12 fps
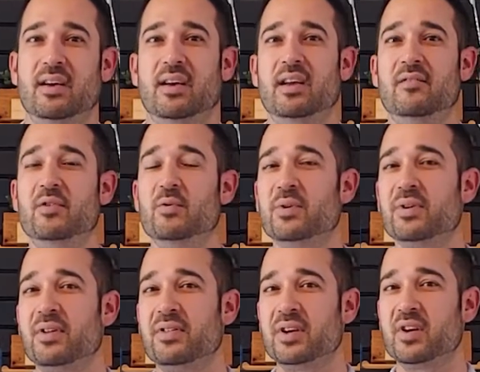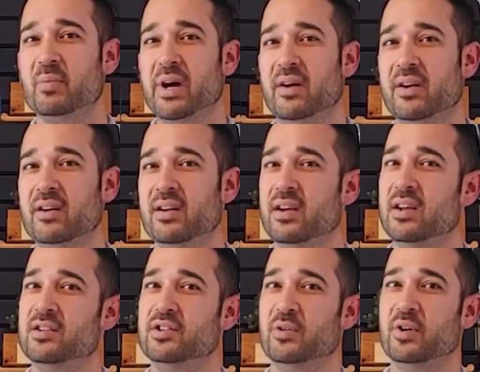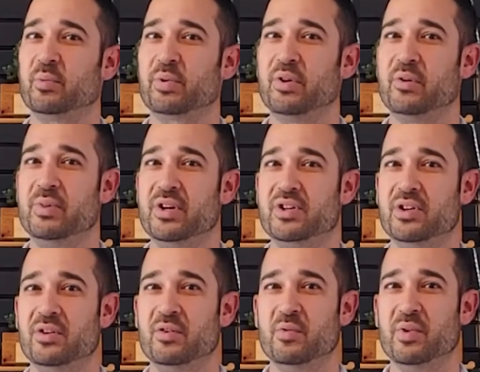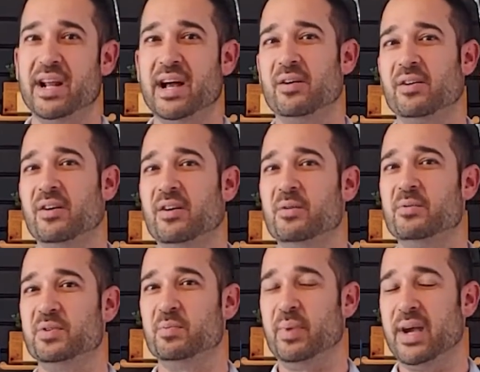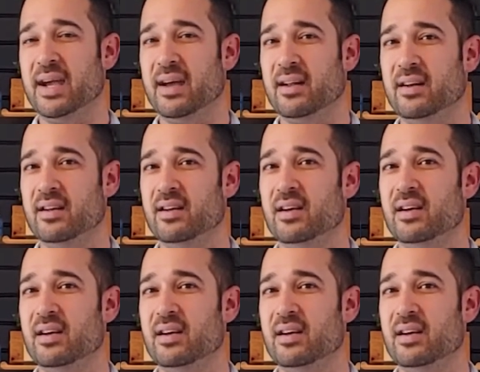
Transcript: If you really think about it, during Prohibition, when alcohol was banned,